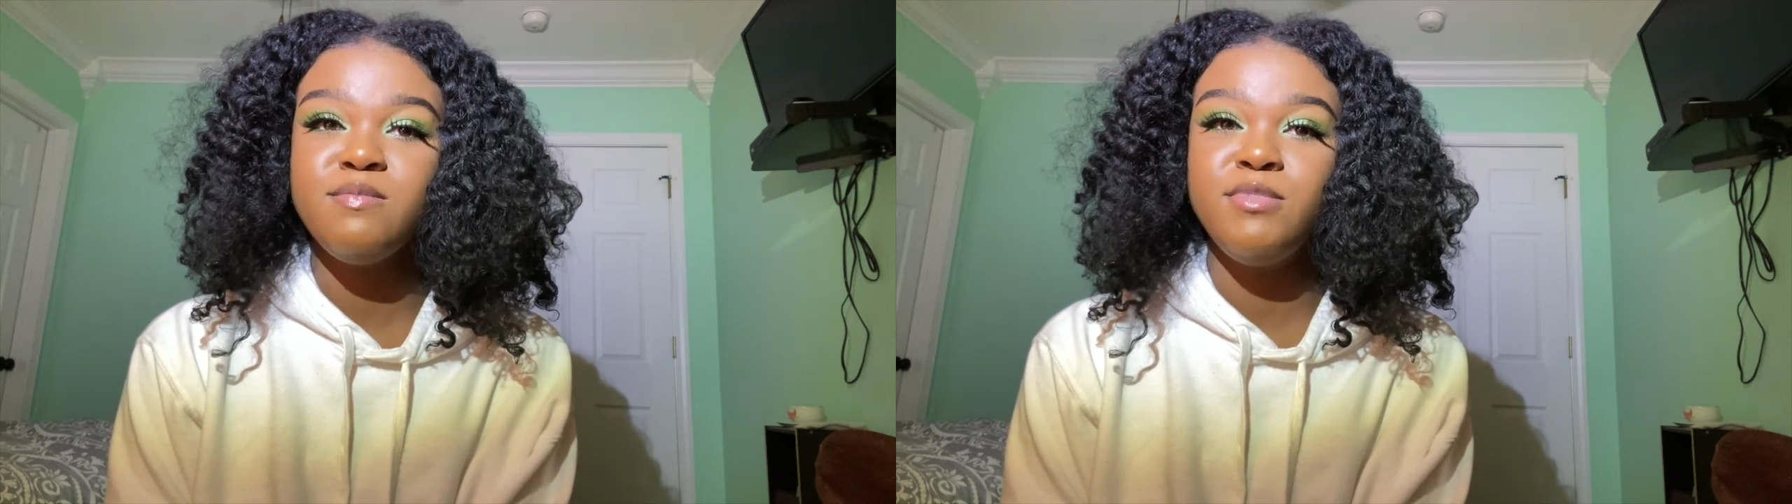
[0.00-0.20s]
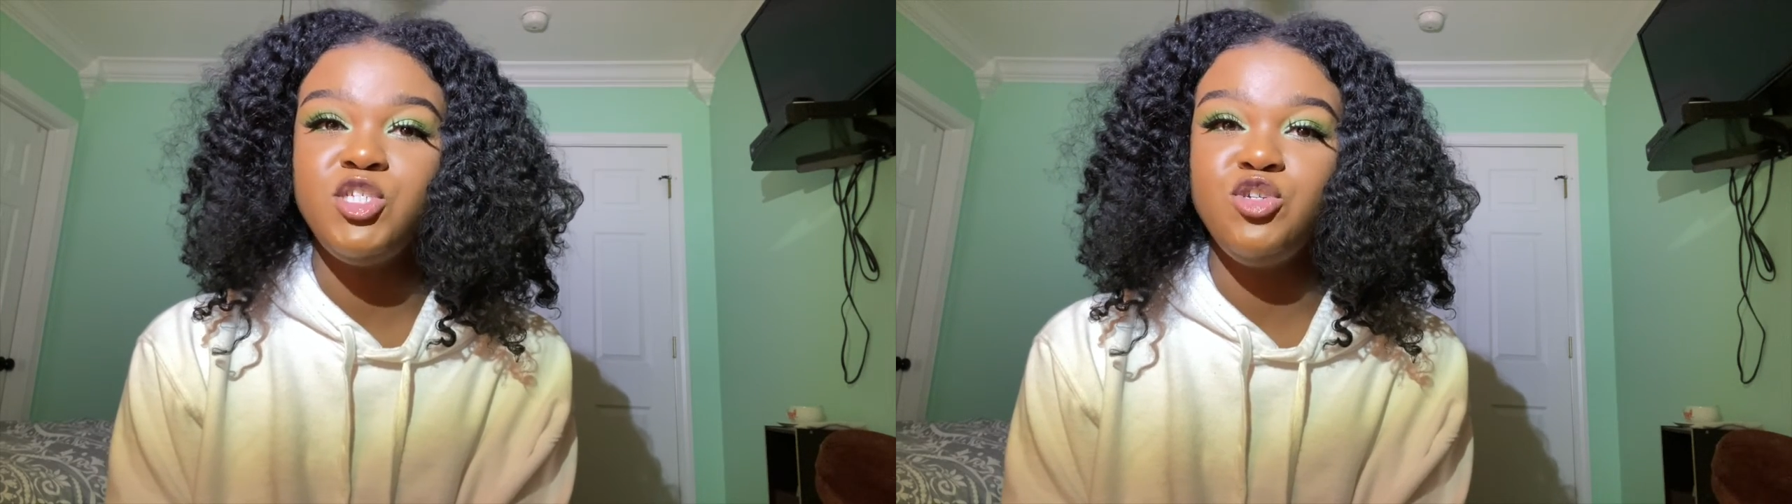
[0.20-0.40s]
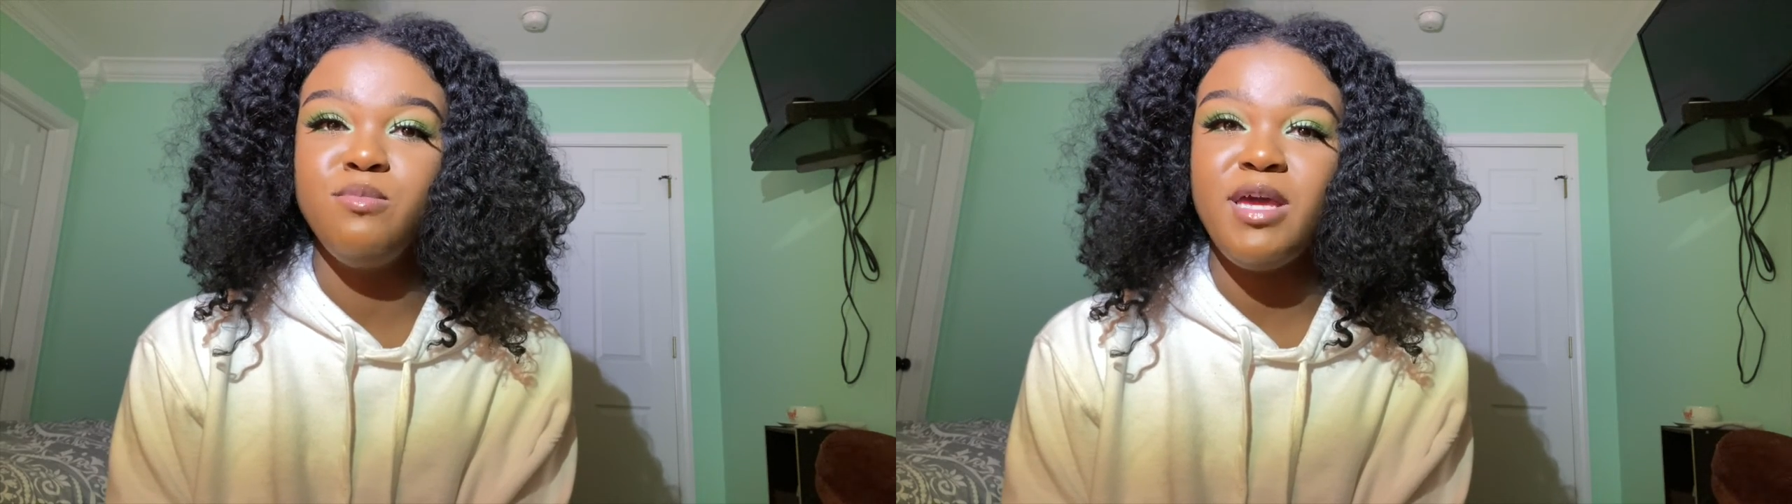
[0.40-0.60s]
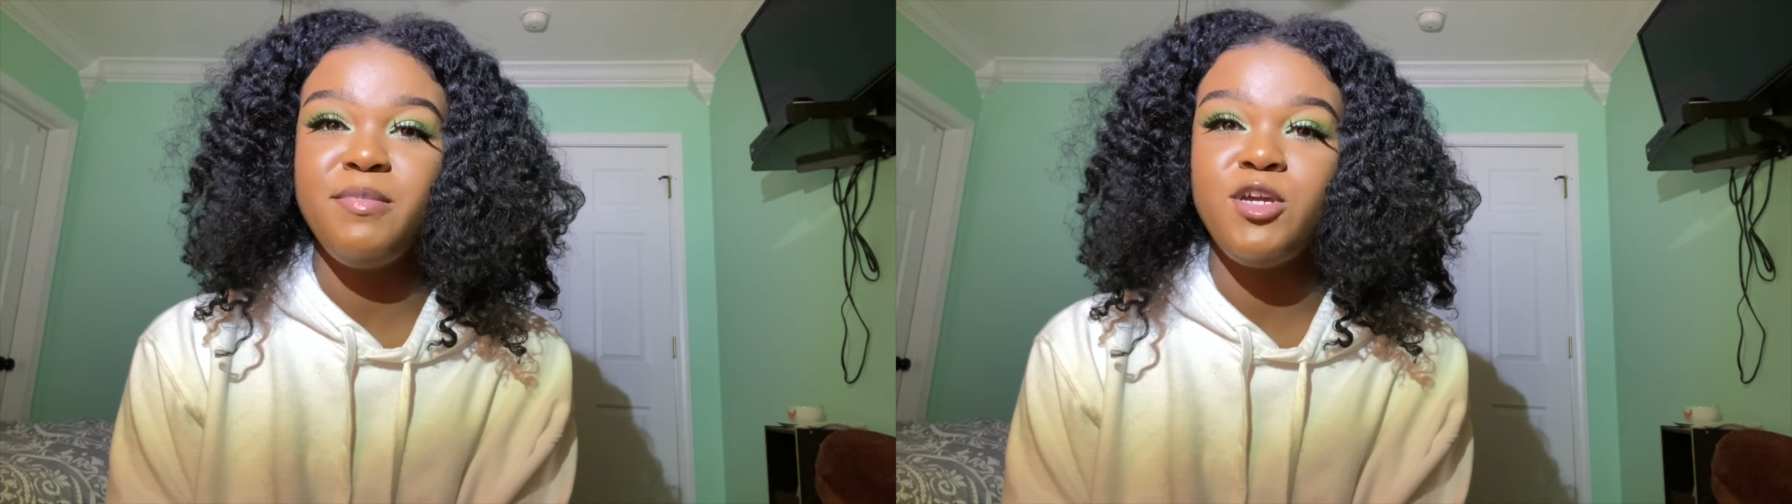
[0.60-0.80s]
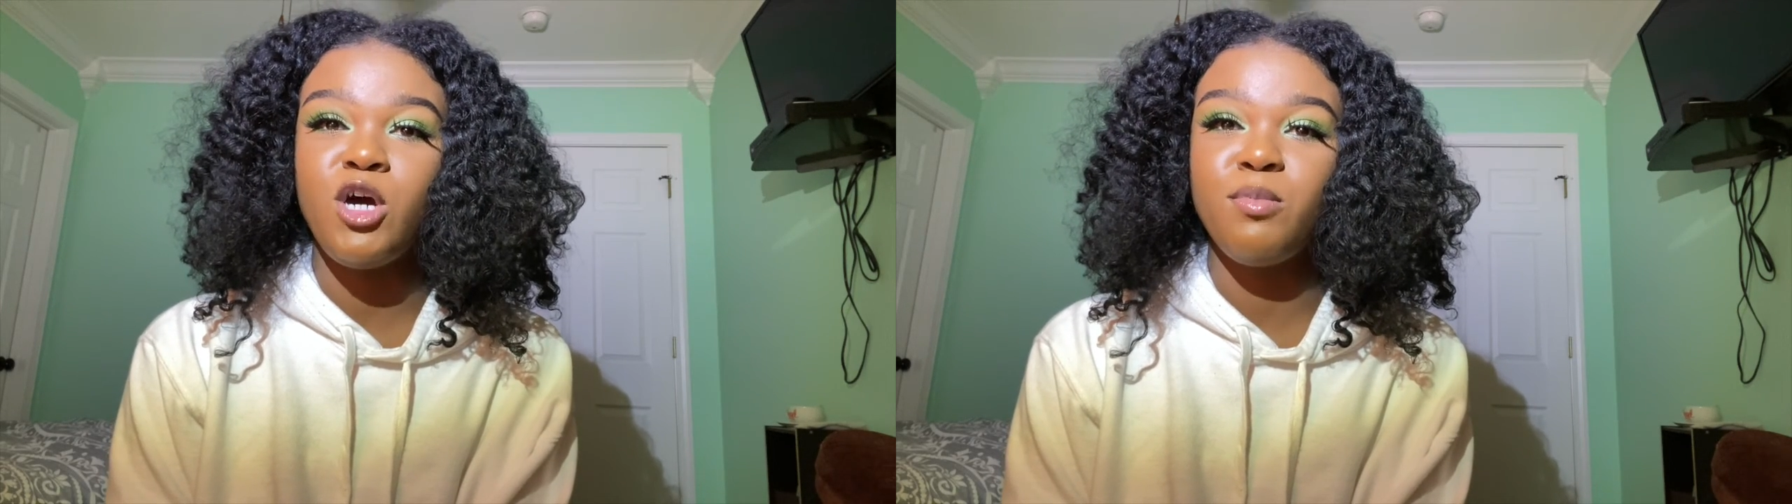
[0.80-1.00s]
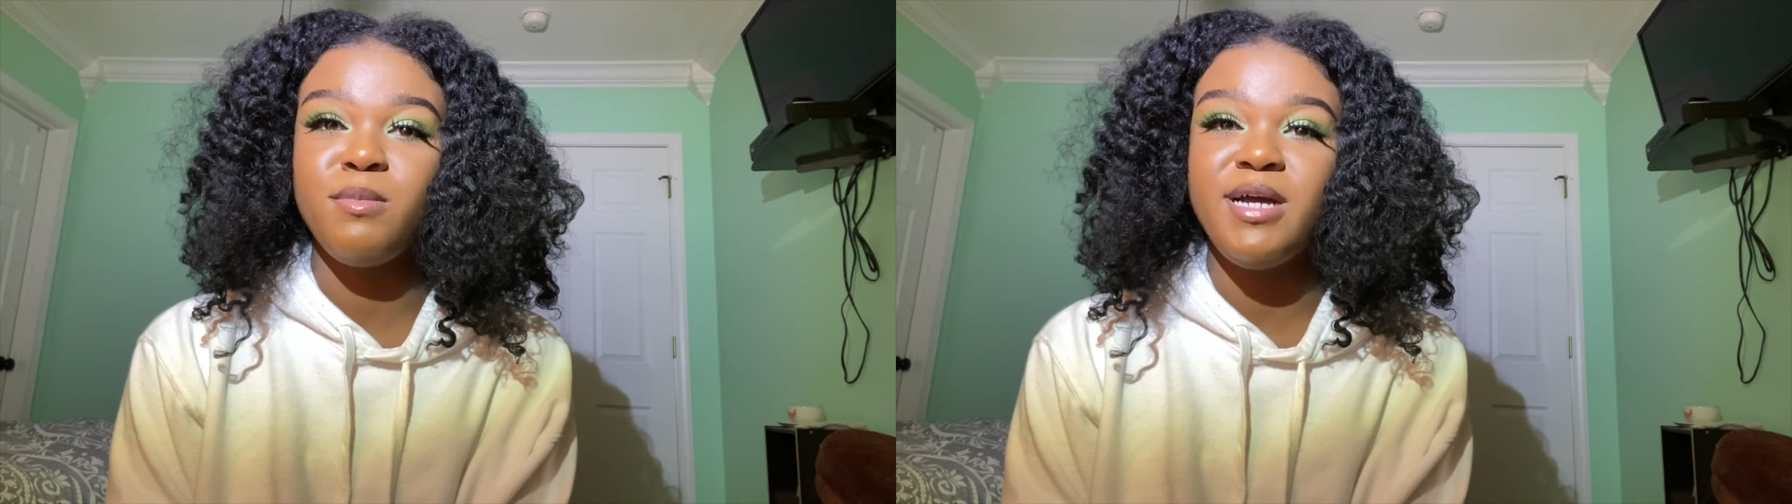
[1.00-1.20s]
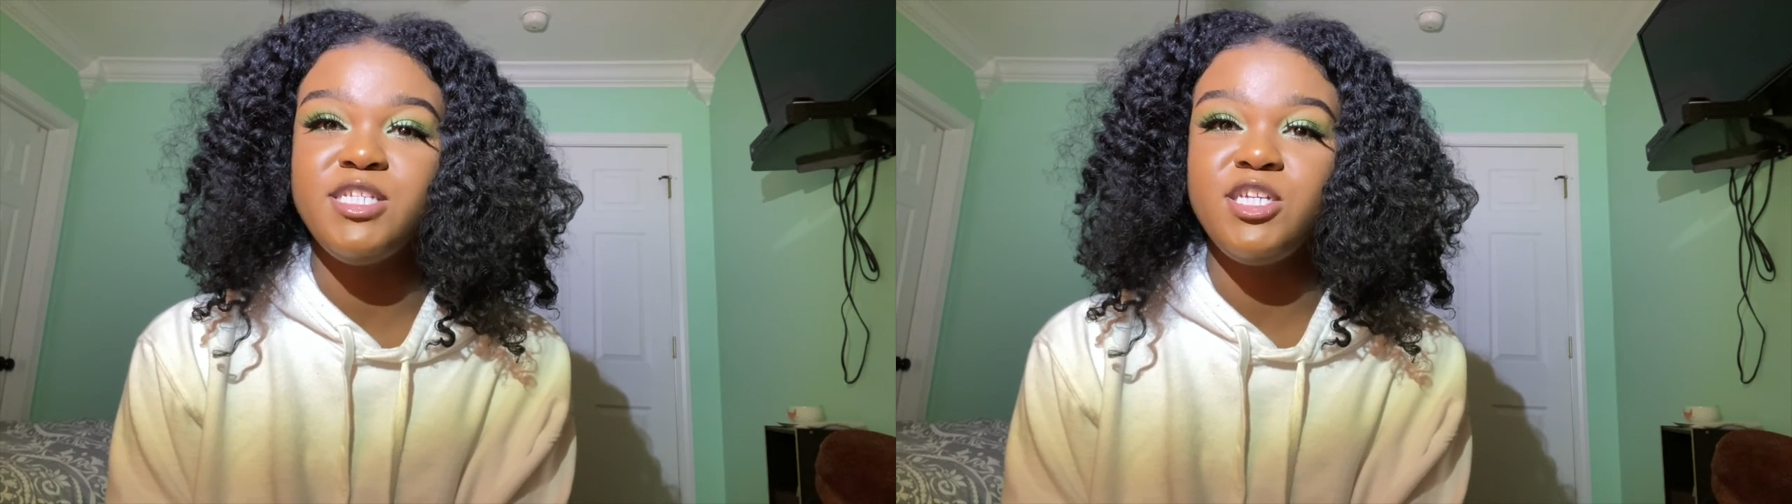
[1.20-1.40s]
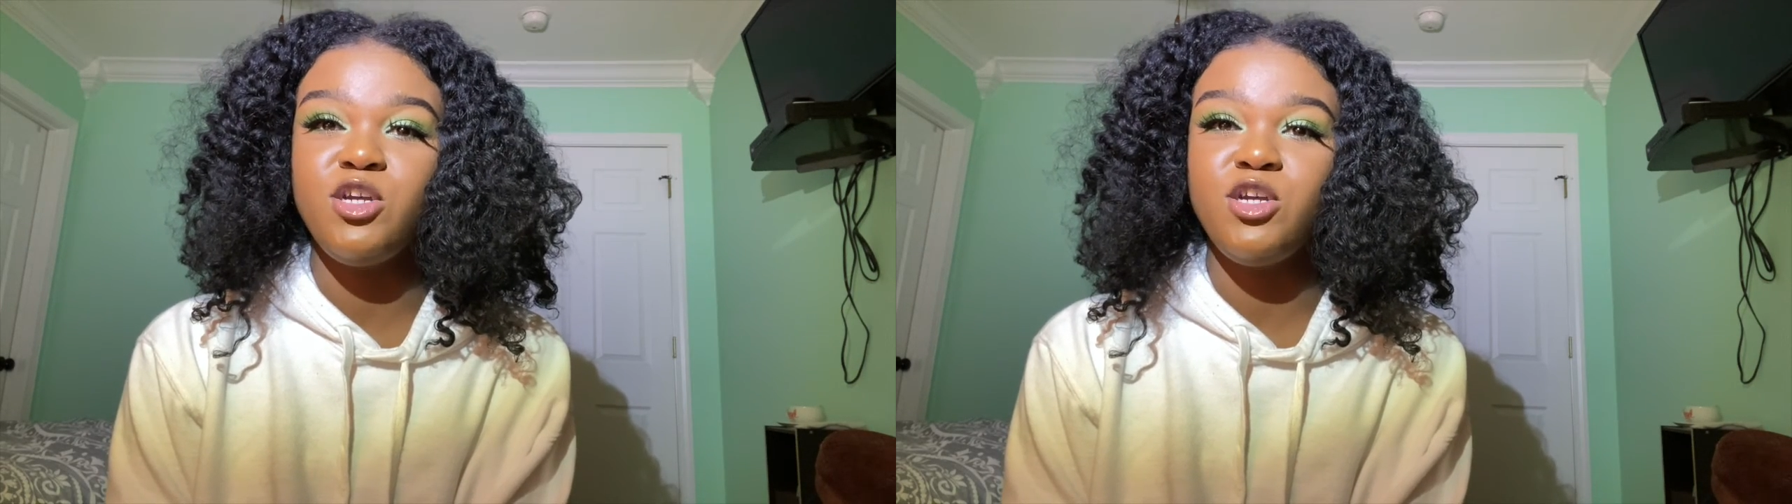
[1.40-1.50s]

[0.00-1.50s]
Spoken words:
but you may be compromising